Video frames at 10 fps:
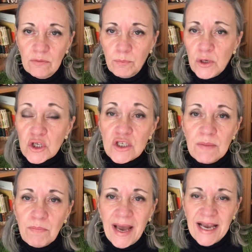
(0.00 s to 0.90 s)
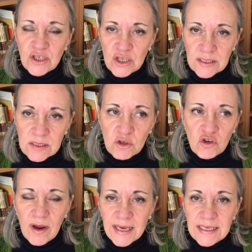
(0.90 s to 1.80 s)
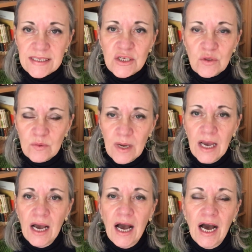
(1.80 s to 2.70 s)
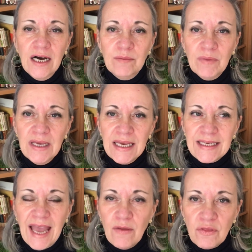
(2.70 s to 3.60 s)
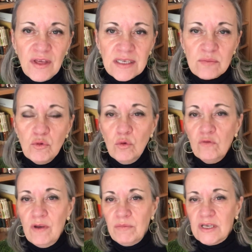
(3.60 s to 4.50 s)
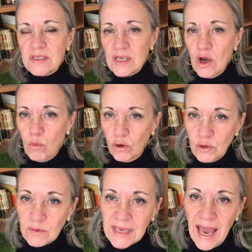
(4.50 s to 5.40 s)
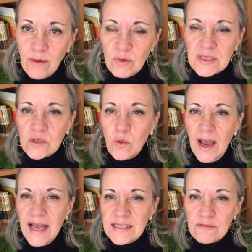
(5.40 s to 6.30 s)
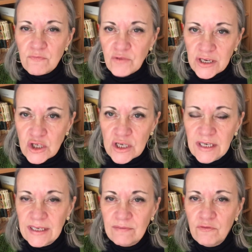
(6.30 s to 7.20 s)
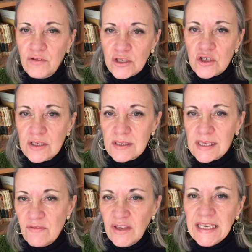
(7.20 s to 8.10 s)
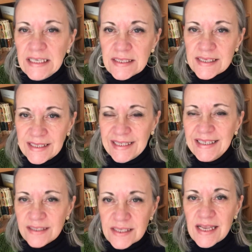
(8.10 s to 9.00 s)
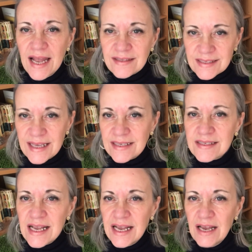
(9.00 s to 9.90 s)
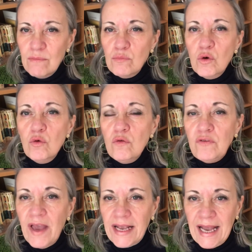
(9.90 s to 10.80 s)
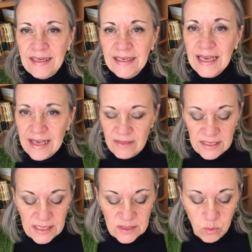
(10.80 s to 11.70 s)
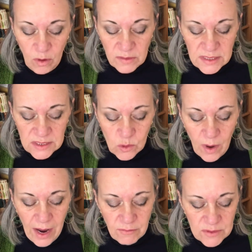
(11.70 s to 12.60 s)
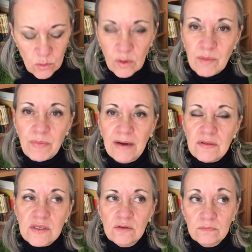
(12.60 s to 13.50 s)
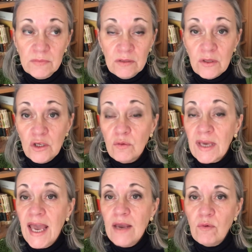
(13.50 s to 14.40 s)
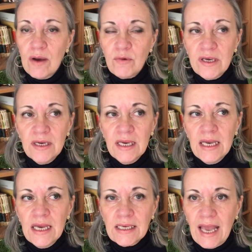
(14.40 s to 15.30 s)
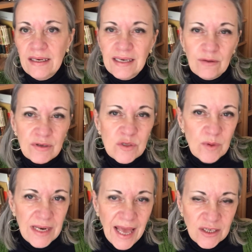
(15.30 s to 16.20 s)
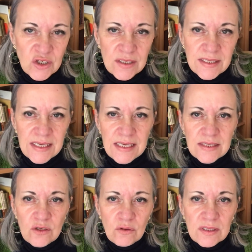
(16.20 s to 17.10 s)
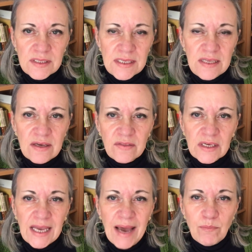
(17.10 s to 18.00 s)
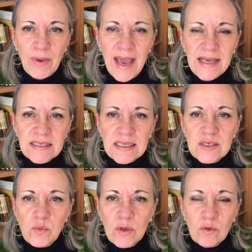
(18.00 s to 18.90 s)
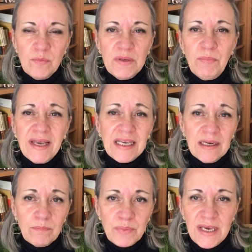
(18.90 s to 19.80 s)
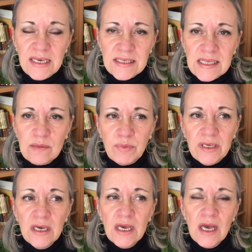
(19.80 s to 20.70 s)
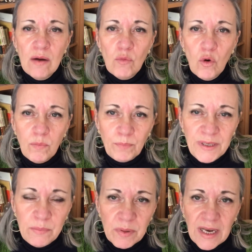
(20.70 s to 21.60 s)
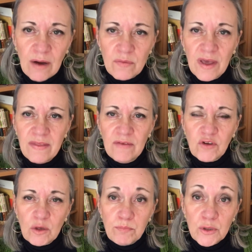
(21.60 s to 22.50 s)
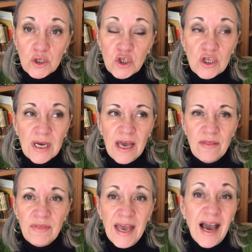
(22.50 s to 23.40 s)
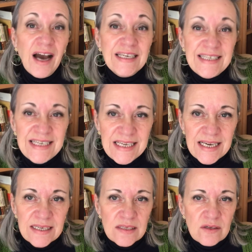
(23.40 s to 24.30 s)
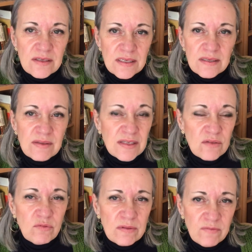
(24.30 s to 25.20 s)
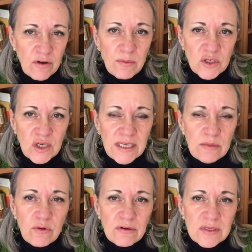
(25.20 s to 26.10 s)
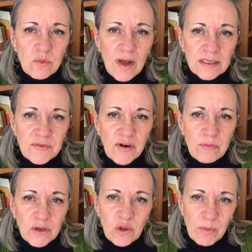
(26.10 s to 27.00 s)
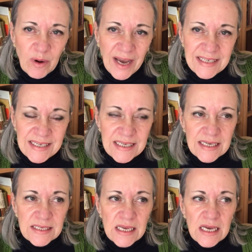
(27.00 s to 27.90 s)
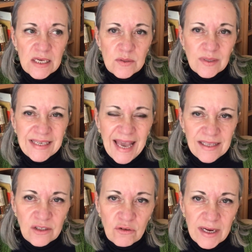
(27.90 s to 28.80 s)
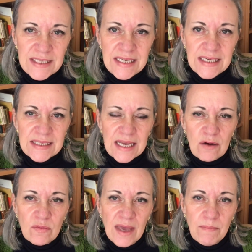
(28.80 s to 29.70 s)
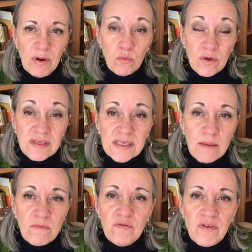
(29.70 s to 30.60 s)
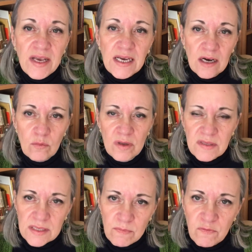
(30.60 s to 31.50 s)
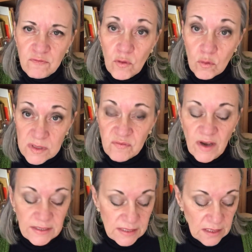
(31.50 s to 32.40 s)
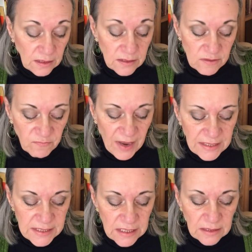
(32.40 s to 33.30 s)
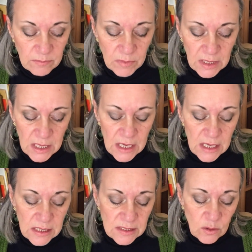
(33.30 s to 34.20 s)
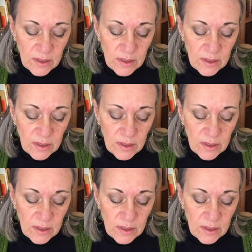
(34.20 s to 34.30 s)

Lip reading: pushing passions, trying to get things moving, because what you get with squares are friction, and frictions give heat, and heat sets things moving, and this is what this square is all about. So in the UK, where we get now into election season, you can see that the campaigns this week will be picking up pace. There'll be more people out there. They've got to push their ideas, because that's very much Libra as well. It's very much about ideas. So getting your ideas out there, but with some vigor, with some force, fighting, defending them. So